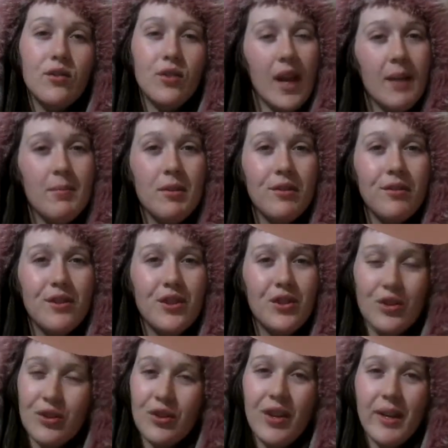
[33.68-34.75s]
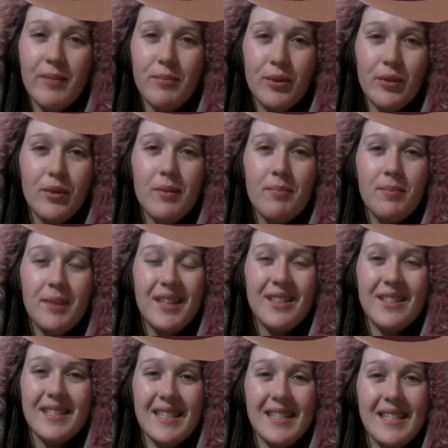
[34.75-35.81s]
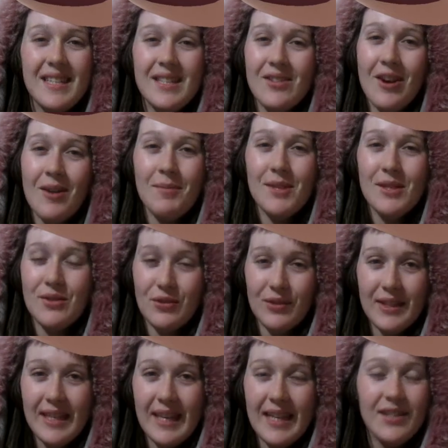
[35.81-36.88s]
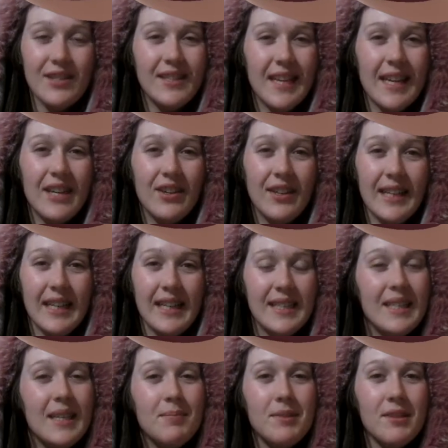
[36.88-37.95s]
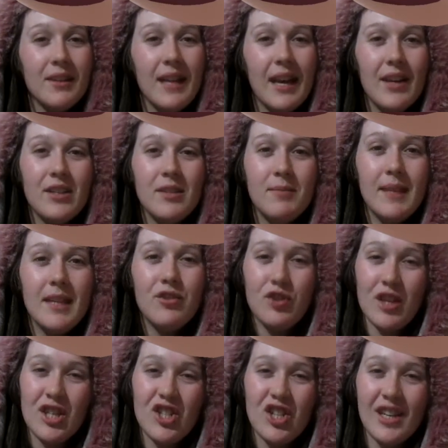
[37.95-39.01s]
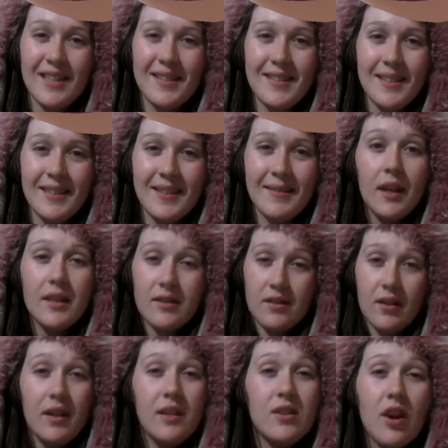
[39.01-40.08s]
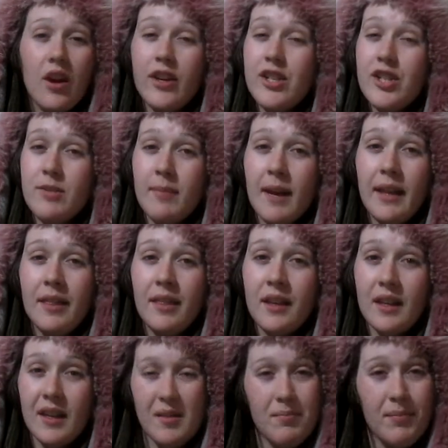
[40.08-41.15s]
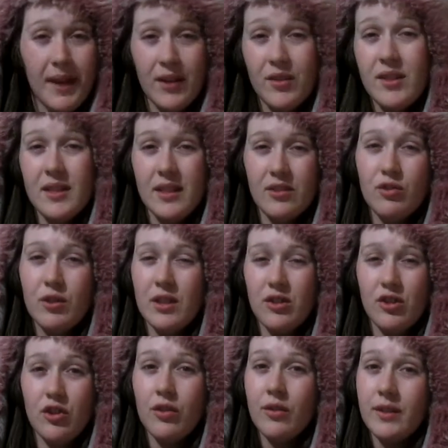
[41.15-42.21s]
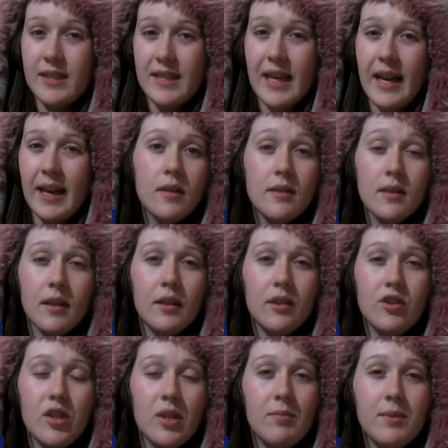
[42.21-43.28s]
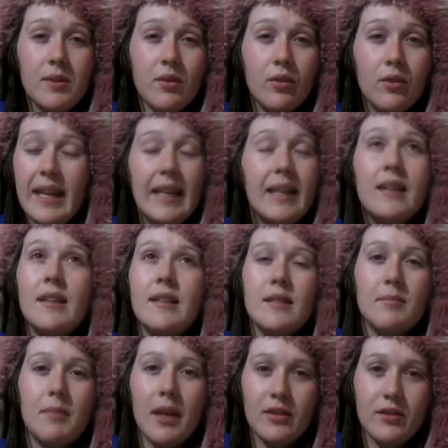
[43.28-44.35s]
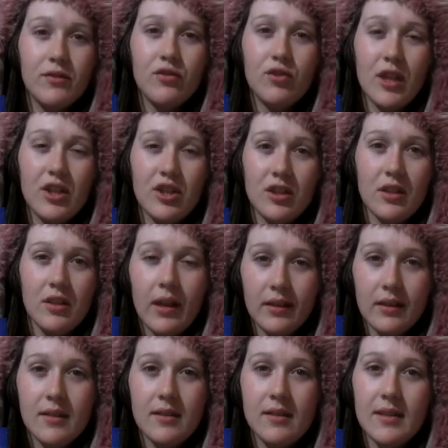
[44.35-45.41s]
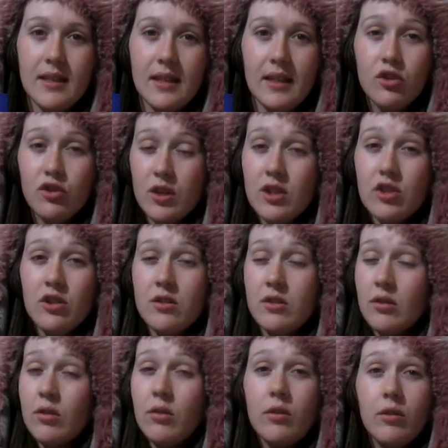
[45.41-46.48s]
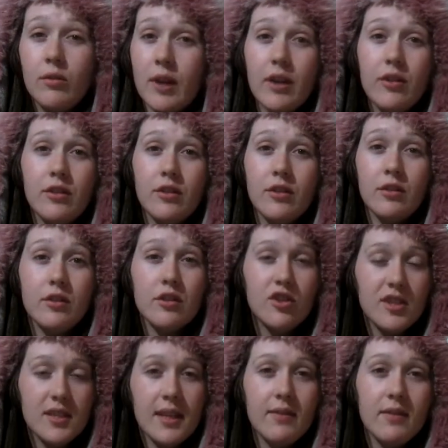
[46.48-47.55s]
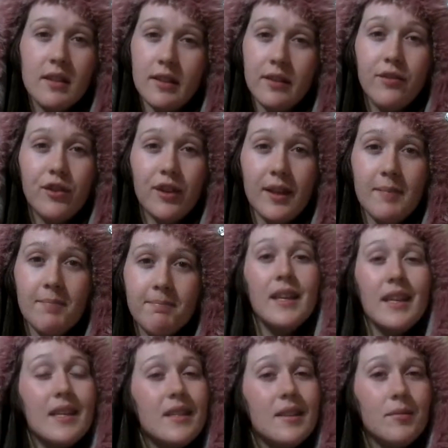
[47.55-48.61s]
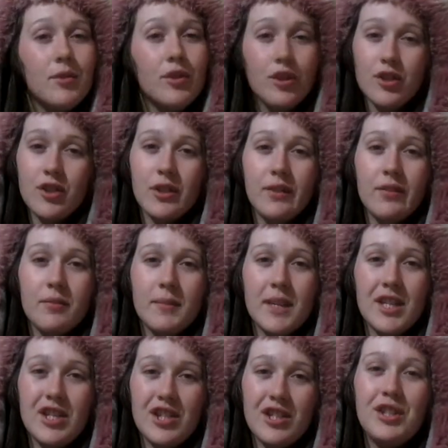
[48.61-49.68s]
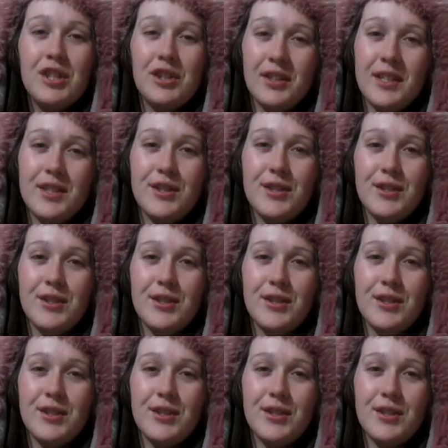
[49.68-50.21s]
Grab your fedora and bullwhip because this is Skapie's Corner and today you're getting tips on how to be a treasure hunter. It's not as hard as you might think. Pirates hid treasure all the time. Sunken ships hold endless amounts of treasure under the sea. Treasures are all around you, you just have to look for them. Here's some crucial information you need to